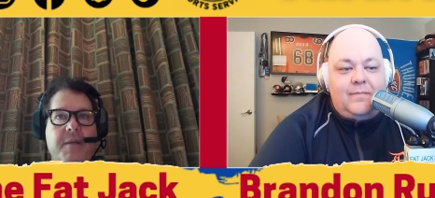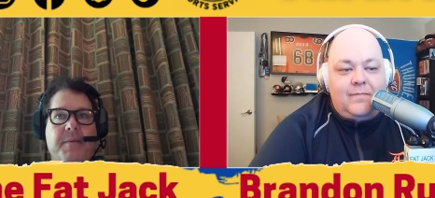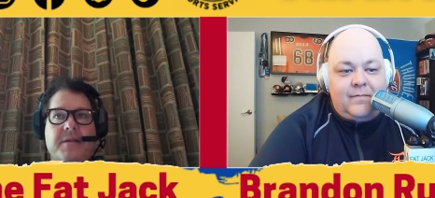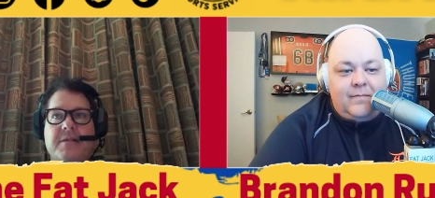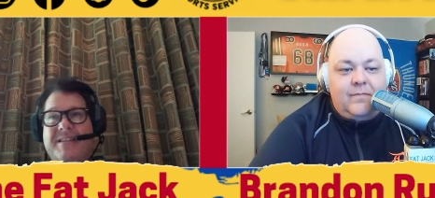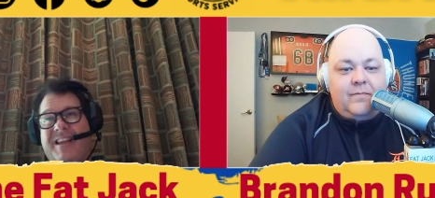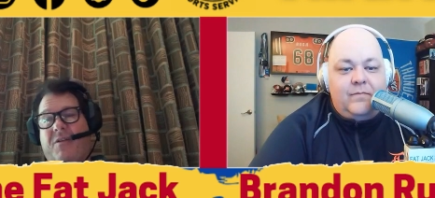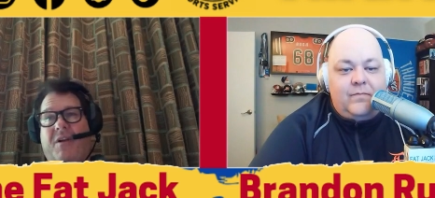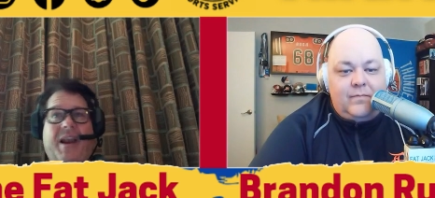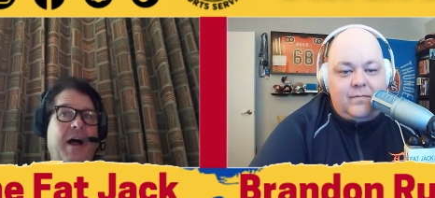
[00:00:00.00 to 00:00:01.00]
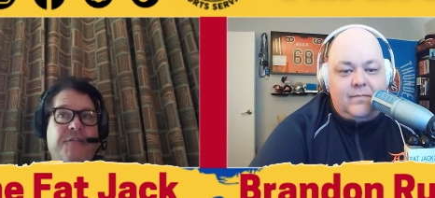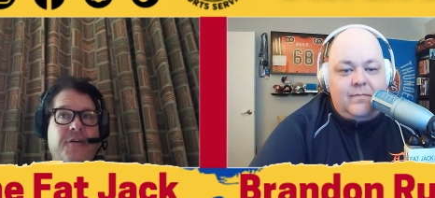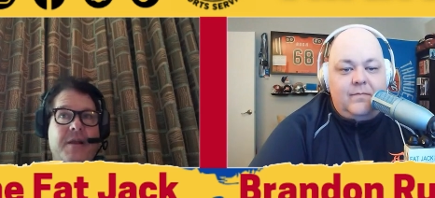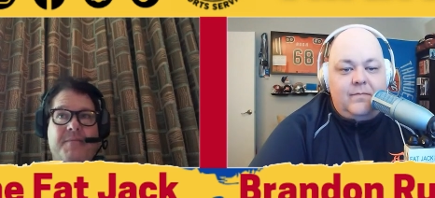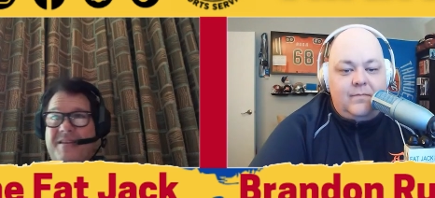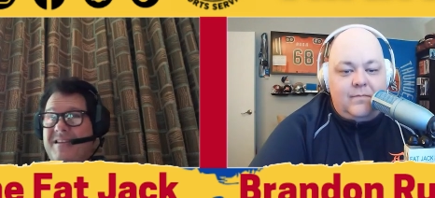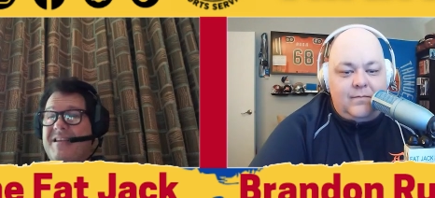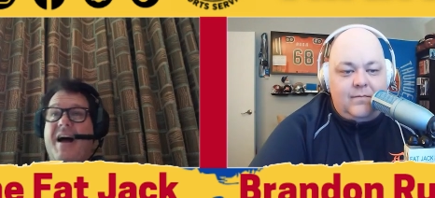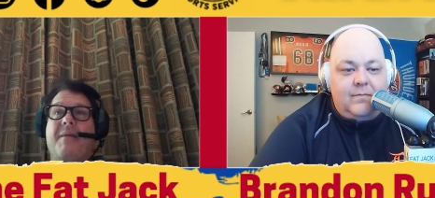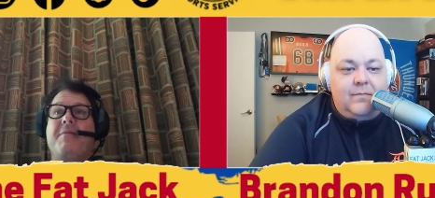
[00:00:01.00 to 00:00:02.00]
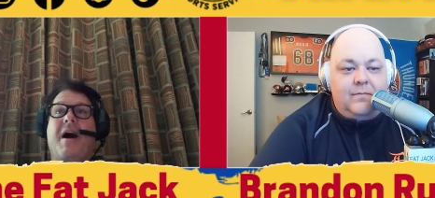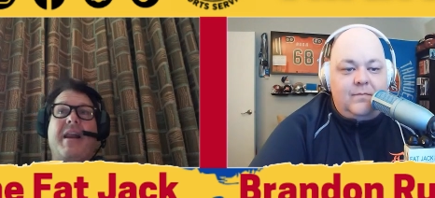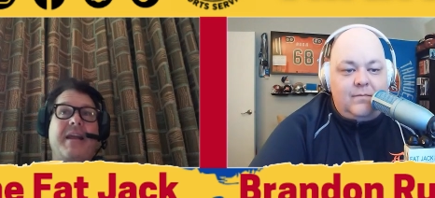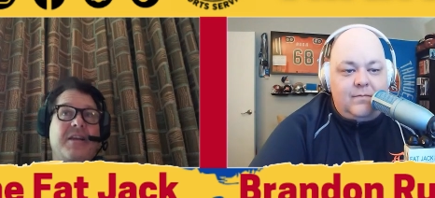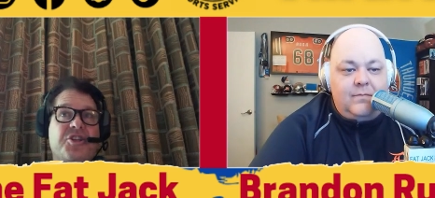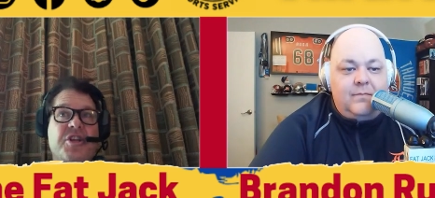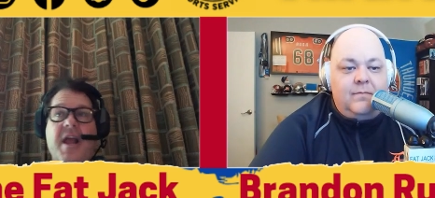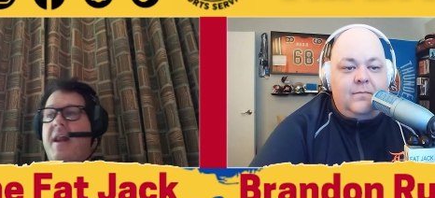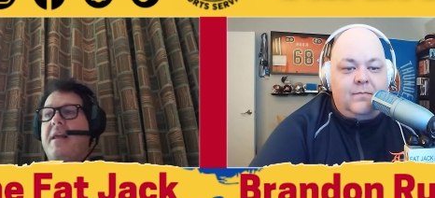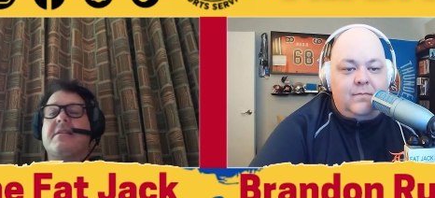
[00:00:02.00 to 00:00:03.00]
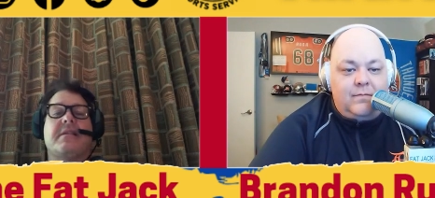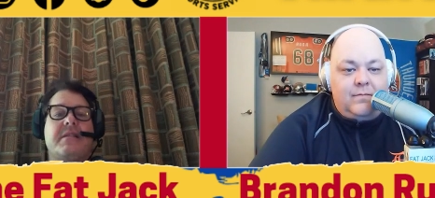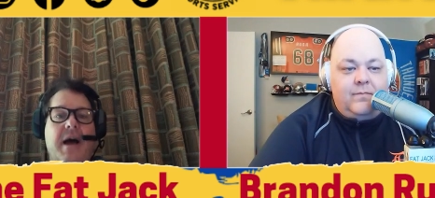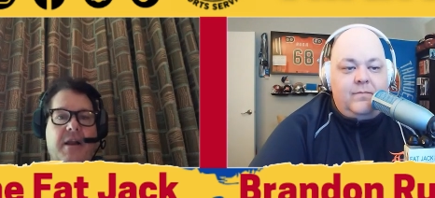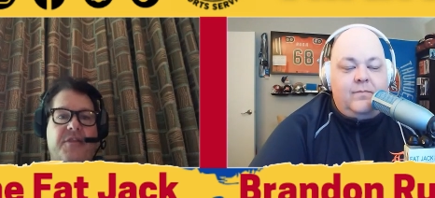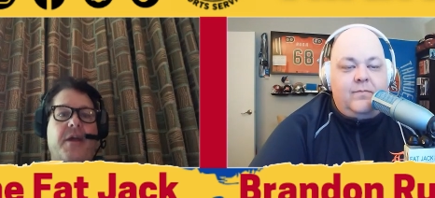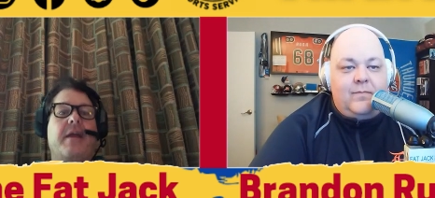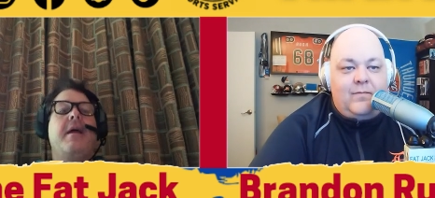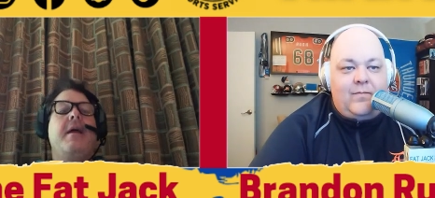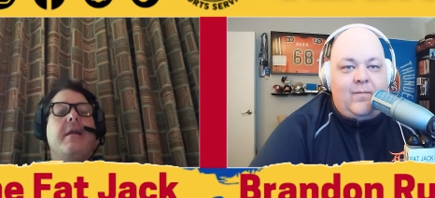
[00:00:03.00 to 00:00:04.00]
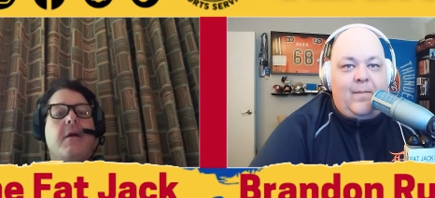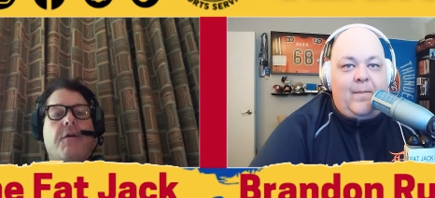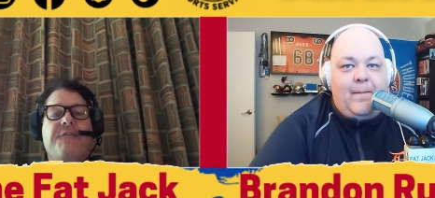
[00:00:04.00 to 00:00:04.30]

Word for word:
Speaker 1: business. They don't allow funny business. I'm not into shenanigans. It's not a thing. Go to